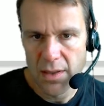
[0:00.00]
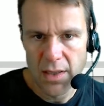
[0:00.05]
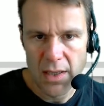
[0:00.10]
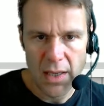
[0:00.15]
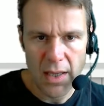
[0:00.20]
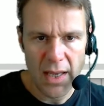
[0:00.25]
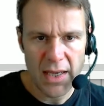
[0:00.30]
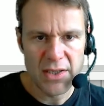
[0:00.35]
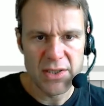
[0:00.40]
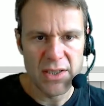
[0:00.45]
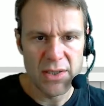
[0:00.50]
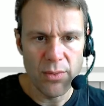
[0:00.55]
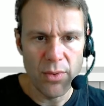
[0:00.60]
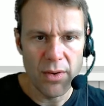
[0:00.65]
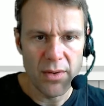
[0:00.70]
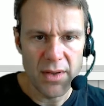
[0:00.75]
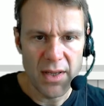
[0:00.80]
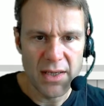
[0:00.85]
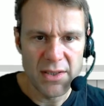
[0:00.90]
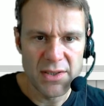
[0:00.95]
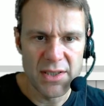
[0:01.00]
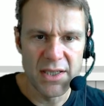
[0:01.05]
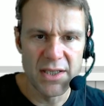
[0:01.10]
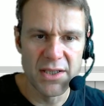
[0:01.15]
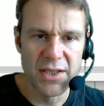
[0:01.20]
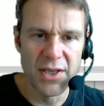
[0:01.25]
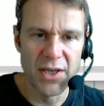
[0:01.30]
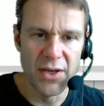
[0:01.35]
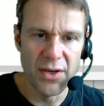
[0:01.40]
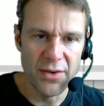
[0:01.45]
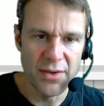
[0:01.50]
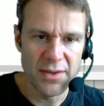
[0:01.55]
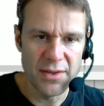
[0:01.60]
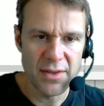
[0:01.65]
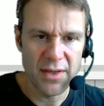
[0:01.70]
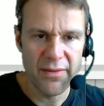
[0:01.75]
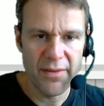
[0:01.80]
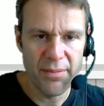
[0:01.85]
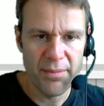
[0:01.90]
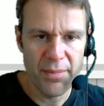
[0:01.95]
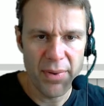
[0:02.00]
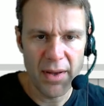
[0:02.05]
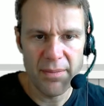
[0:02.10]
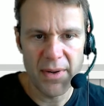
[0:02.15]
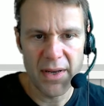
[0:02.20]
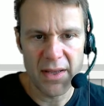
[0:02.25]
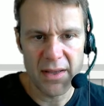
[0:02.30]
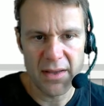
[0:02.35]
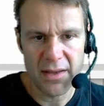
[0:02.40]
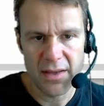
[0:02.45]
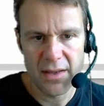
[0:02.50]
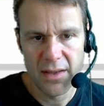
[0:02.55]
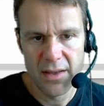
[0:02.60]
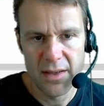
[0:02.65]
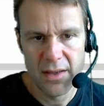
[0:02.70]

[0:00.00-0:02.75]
Actually, what I'm going to actually do is I'm going to have a public